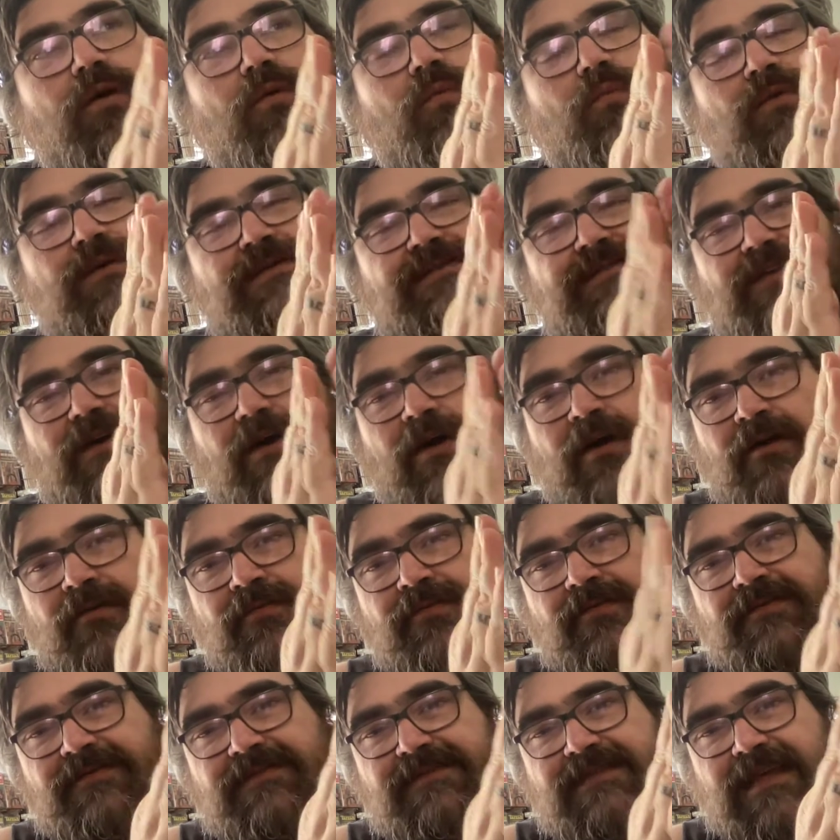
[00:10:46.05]
Once all
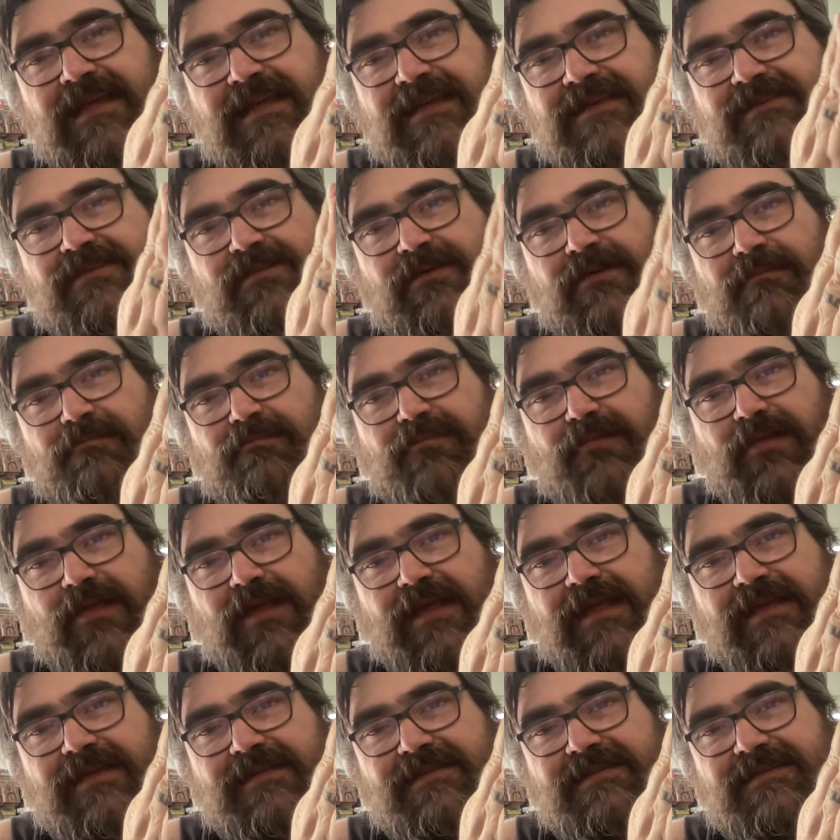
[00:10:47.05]
those things are in
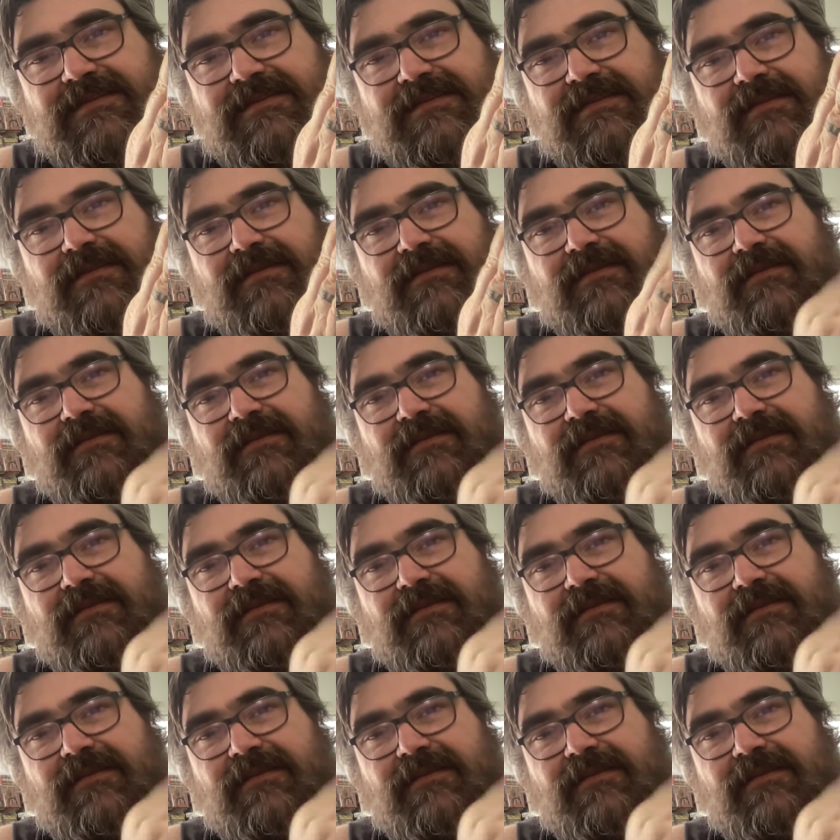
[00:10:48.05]
place,